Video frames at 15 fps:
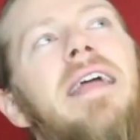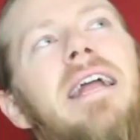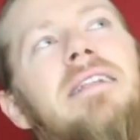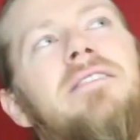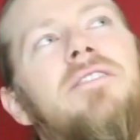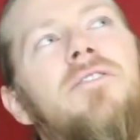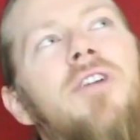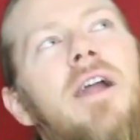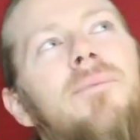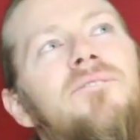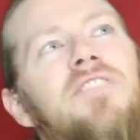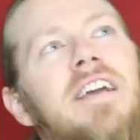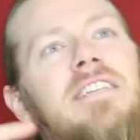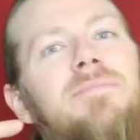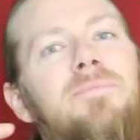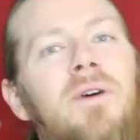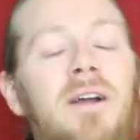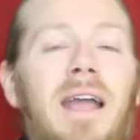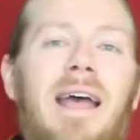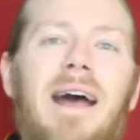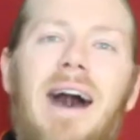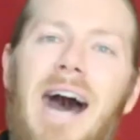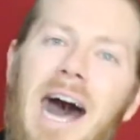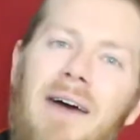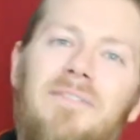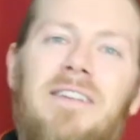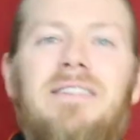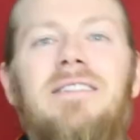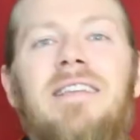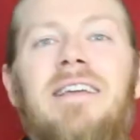Instagram, Facebook,
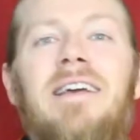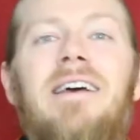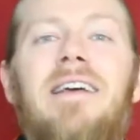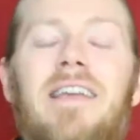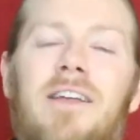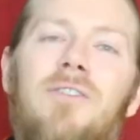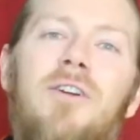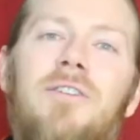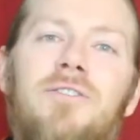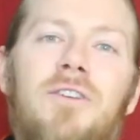obviously here on